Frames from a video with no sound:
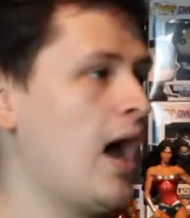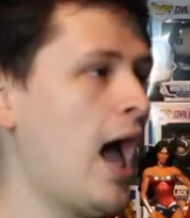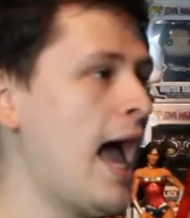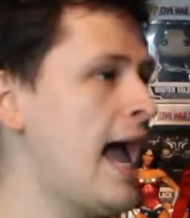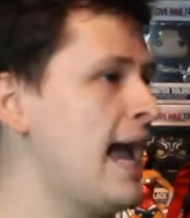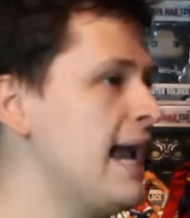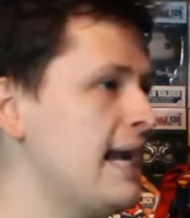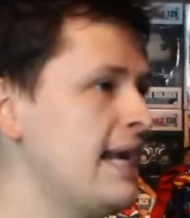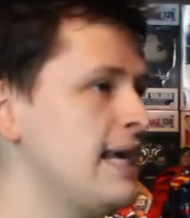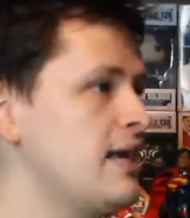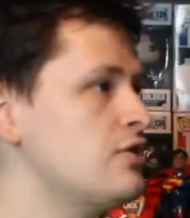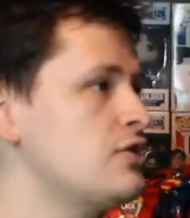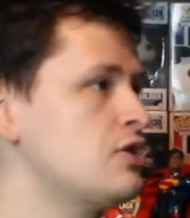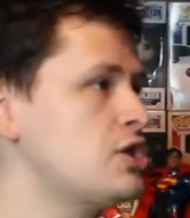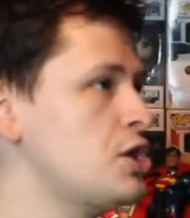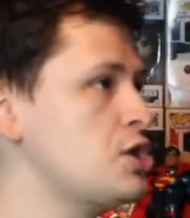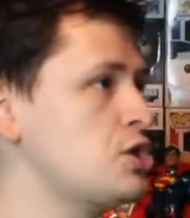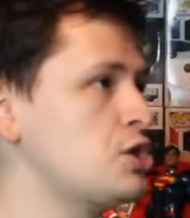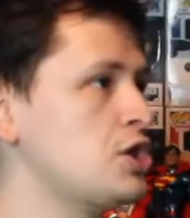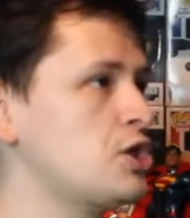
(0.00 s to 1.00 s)
Aliens
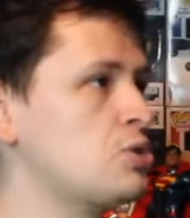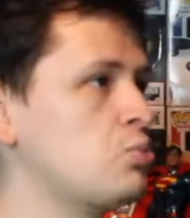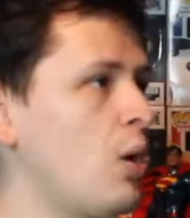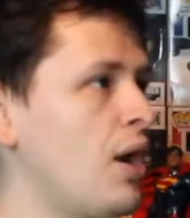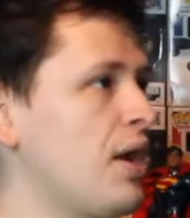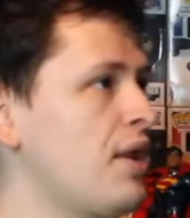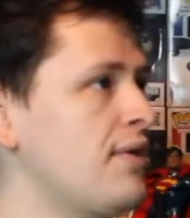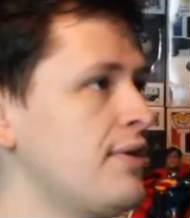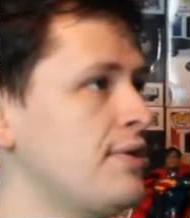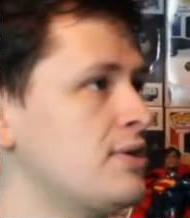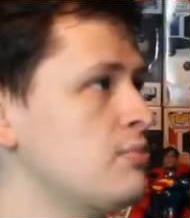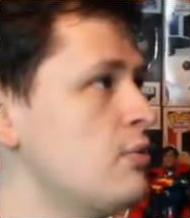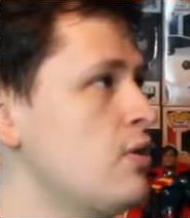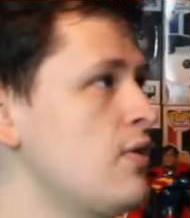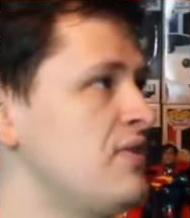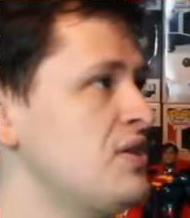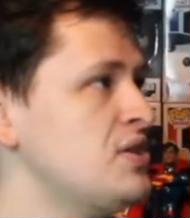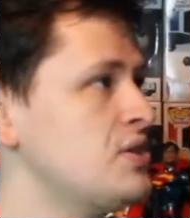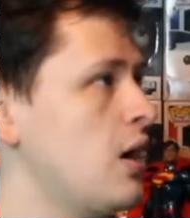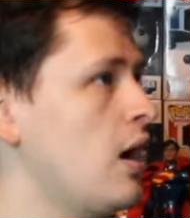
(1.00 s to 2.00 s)
is just one of those
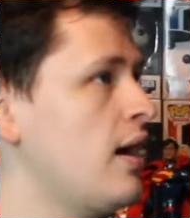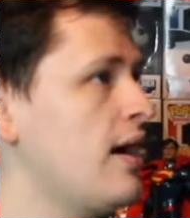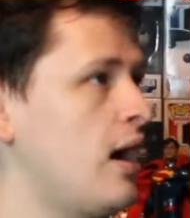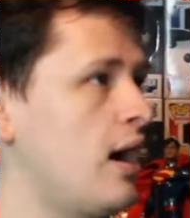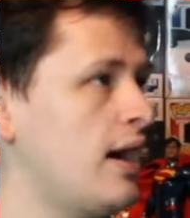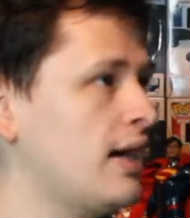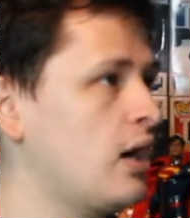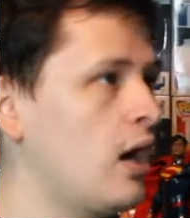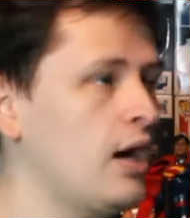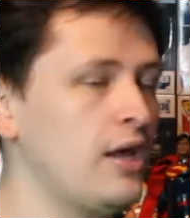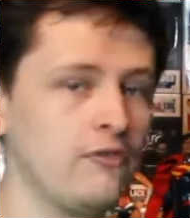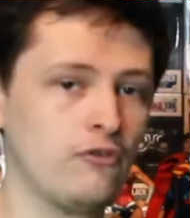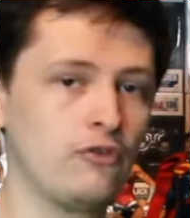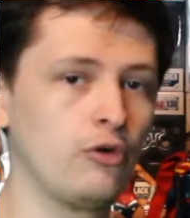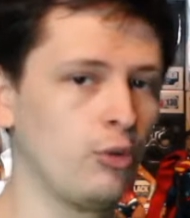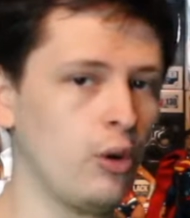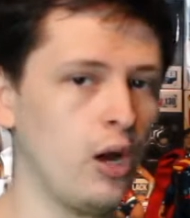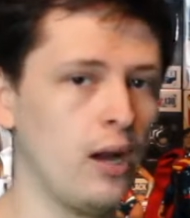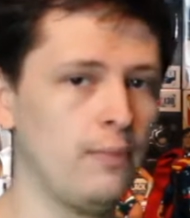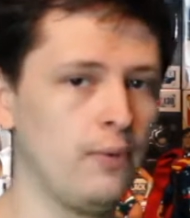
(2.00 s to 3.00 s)
movies I kind of
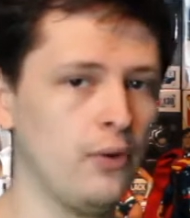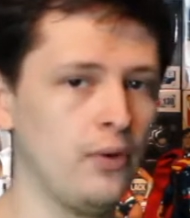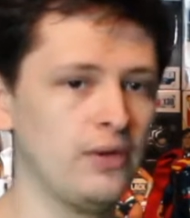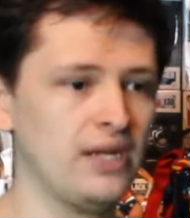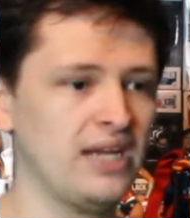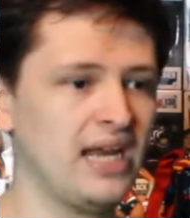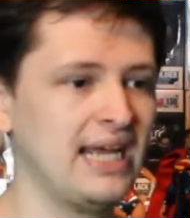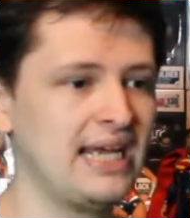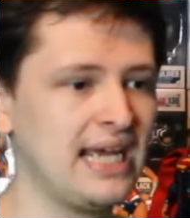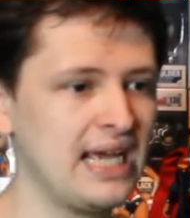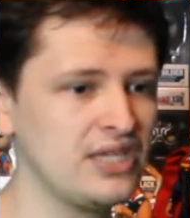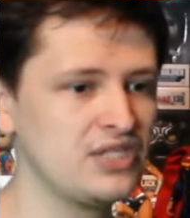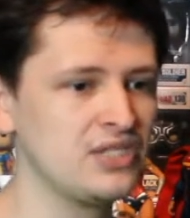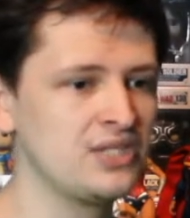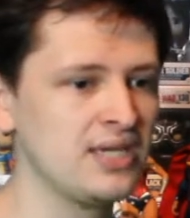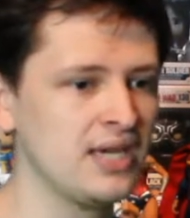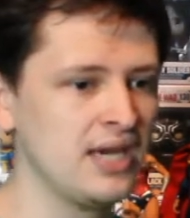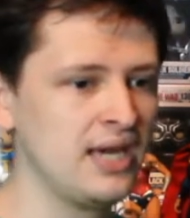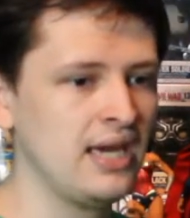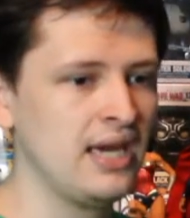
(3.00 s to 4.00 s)
grew up on, and I
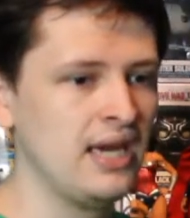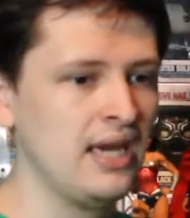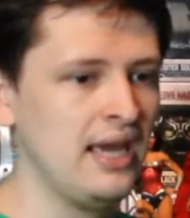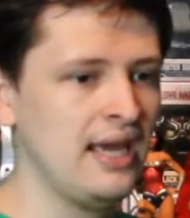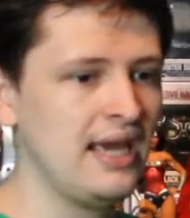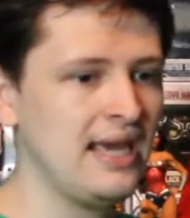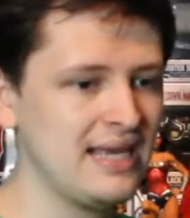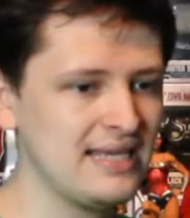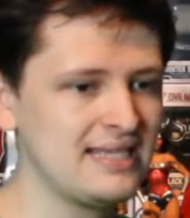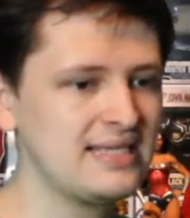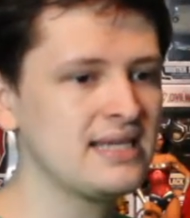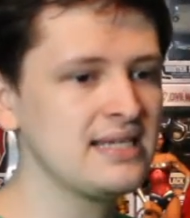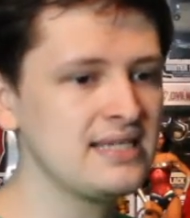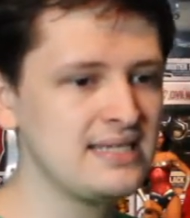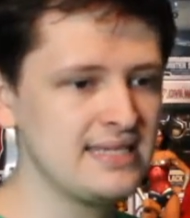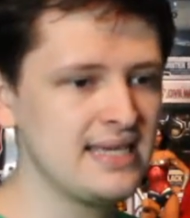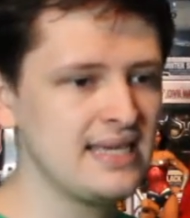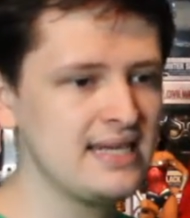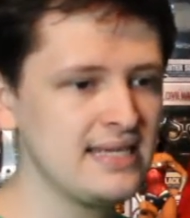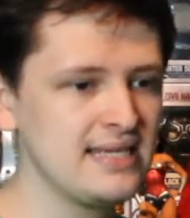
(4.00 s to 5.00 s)
guess it is
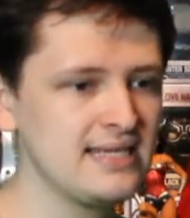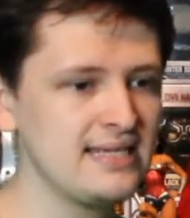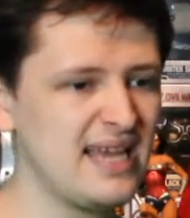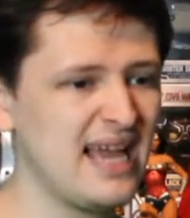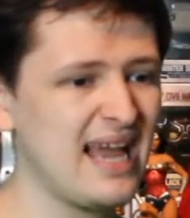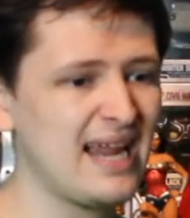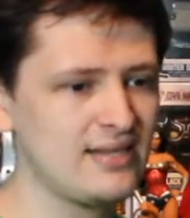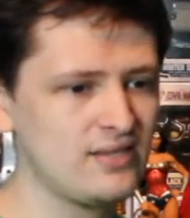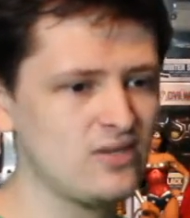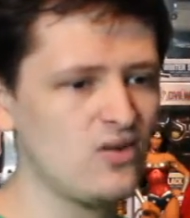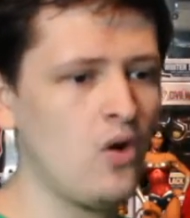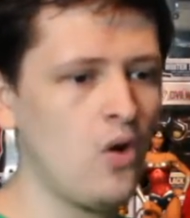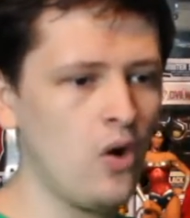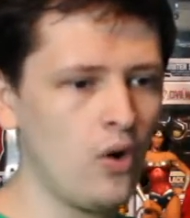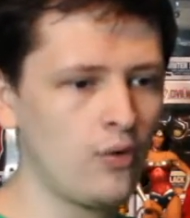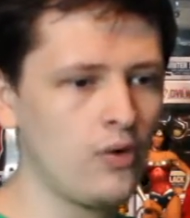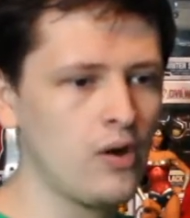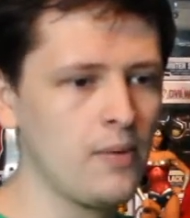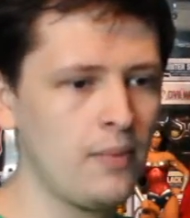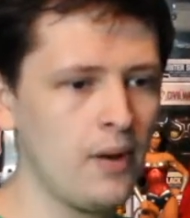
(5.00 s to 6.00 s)
considered as a
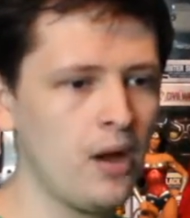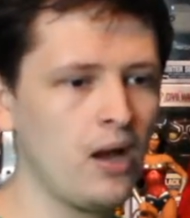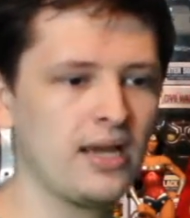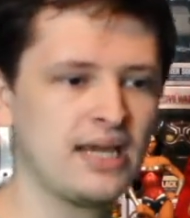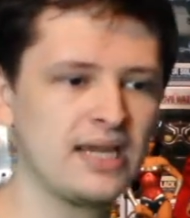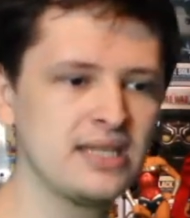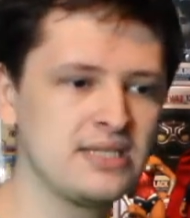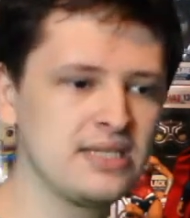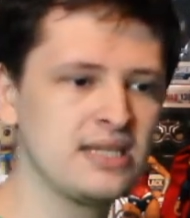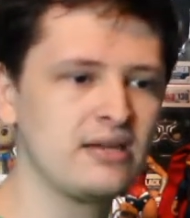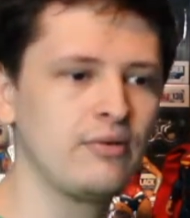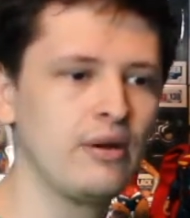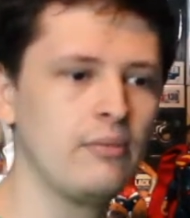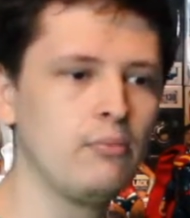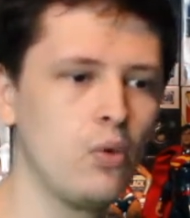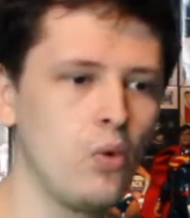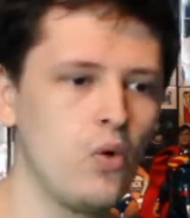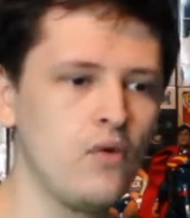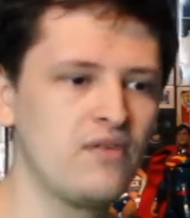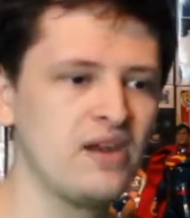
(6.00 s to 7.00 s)
horror, but I consider it
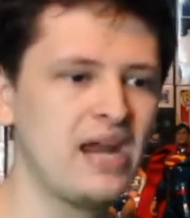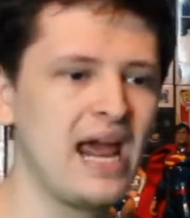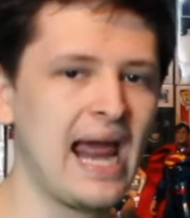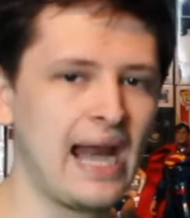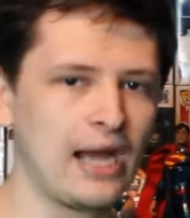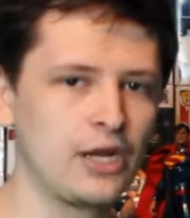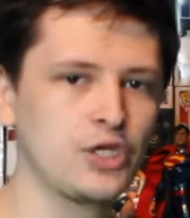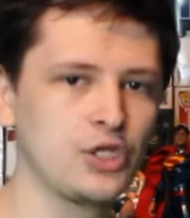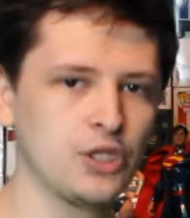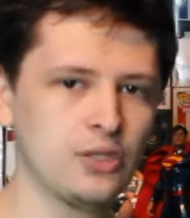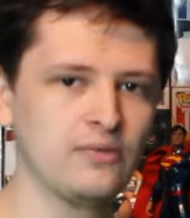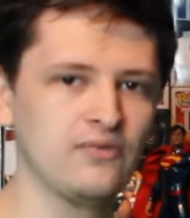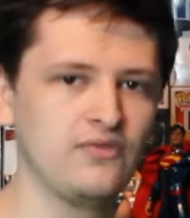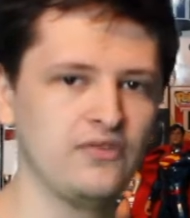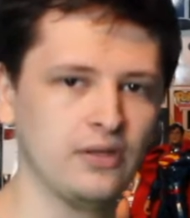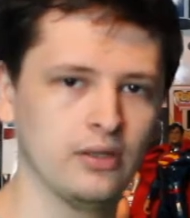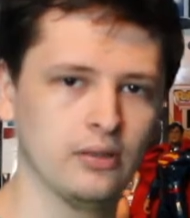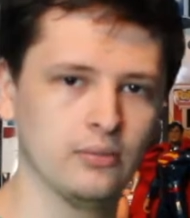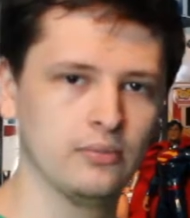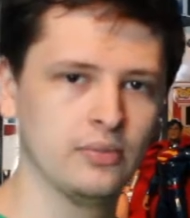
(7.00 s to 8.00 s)
more of an action
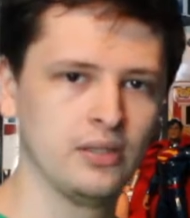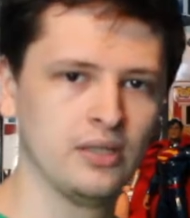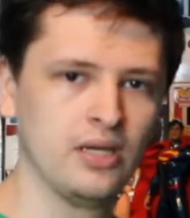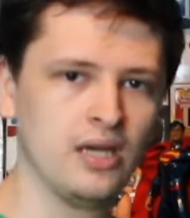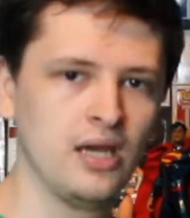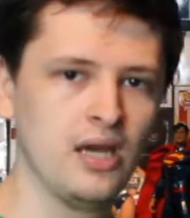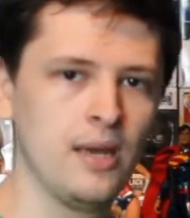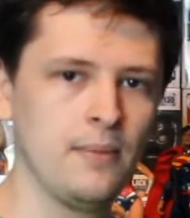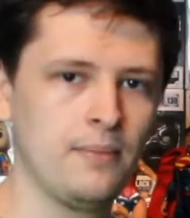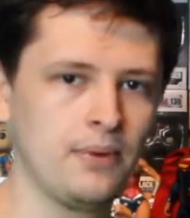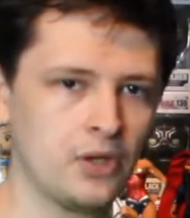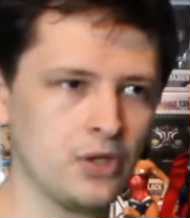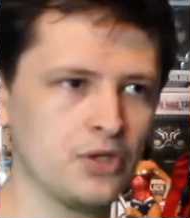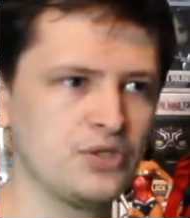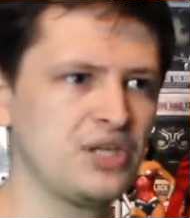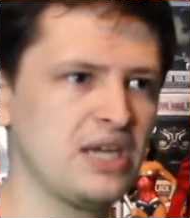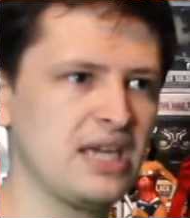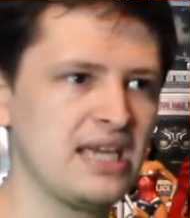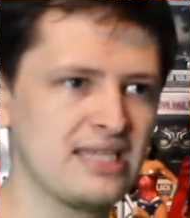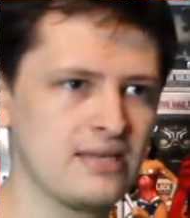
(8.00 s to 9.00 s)
film,
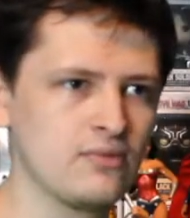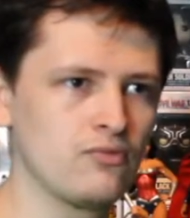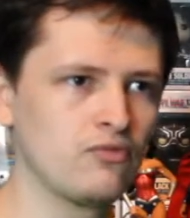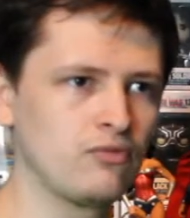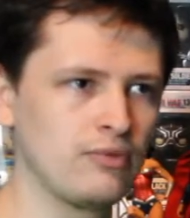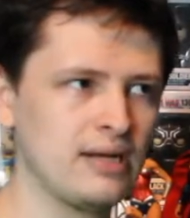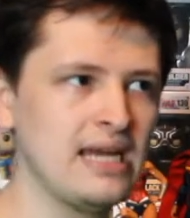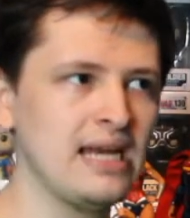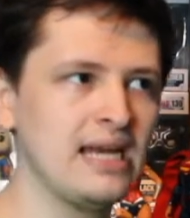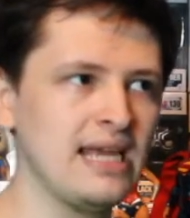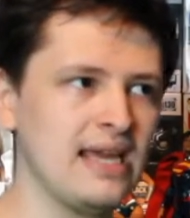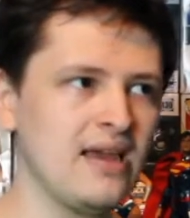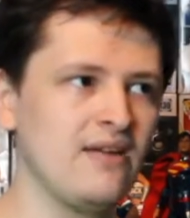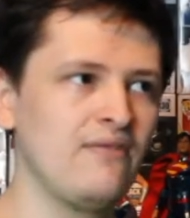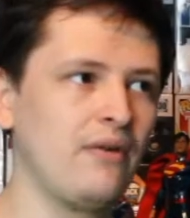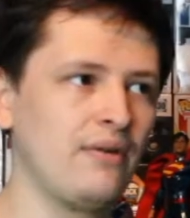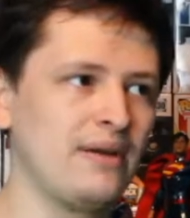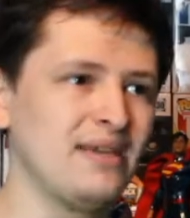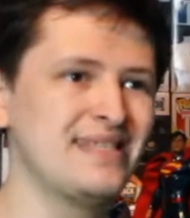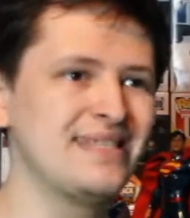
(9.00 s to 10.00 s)
because it isn't really a
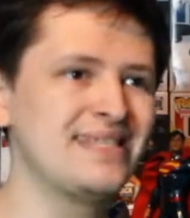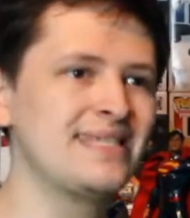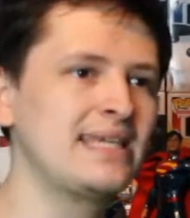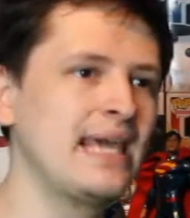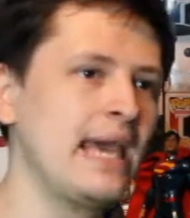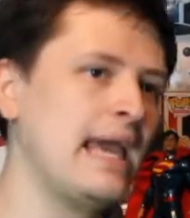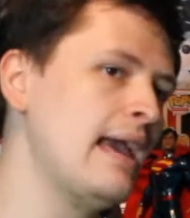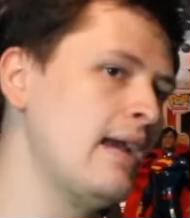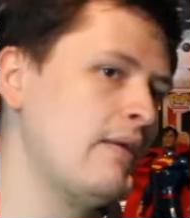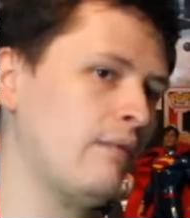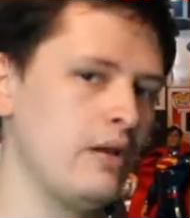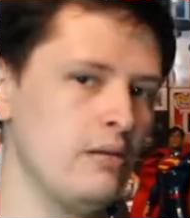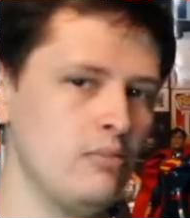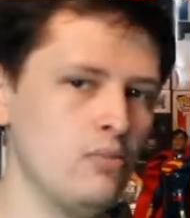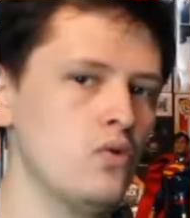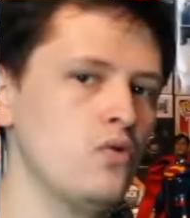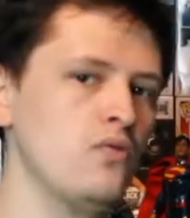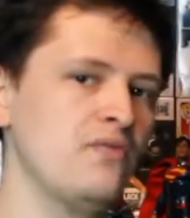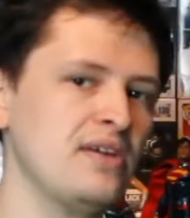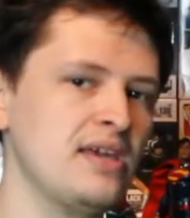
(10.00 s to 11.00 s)
very scary
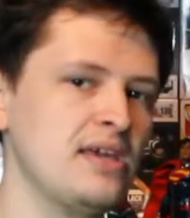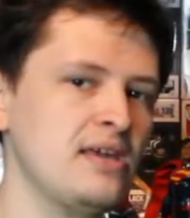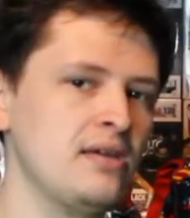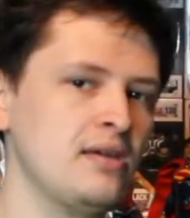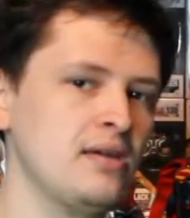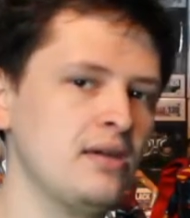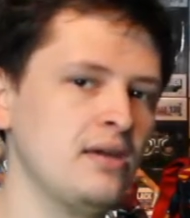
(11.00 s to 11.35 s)
movie.